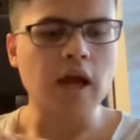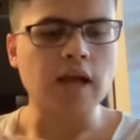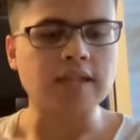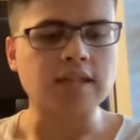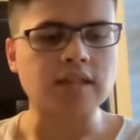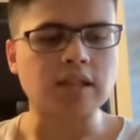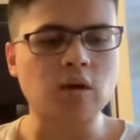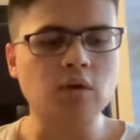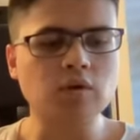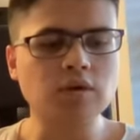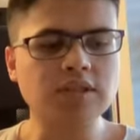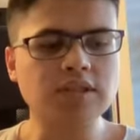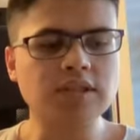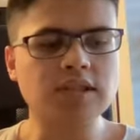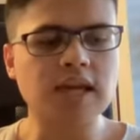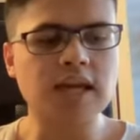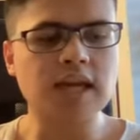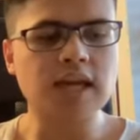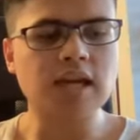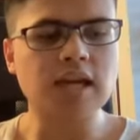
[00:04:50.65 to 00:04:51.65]
as long
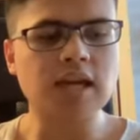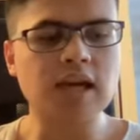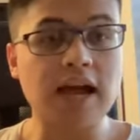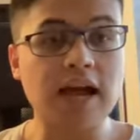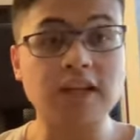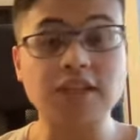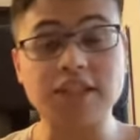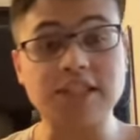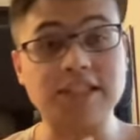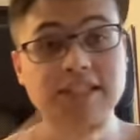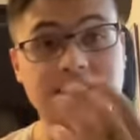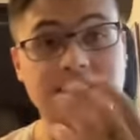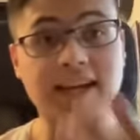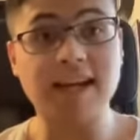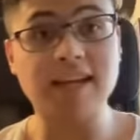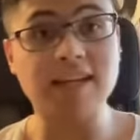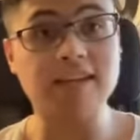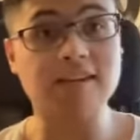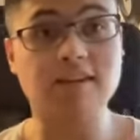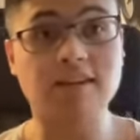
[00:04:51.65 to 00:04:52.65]
as they actually
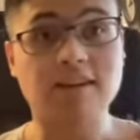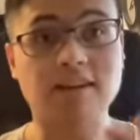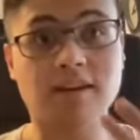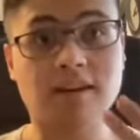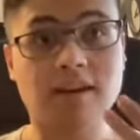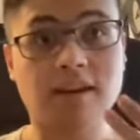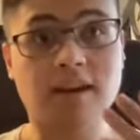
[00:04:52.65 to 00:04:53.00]
take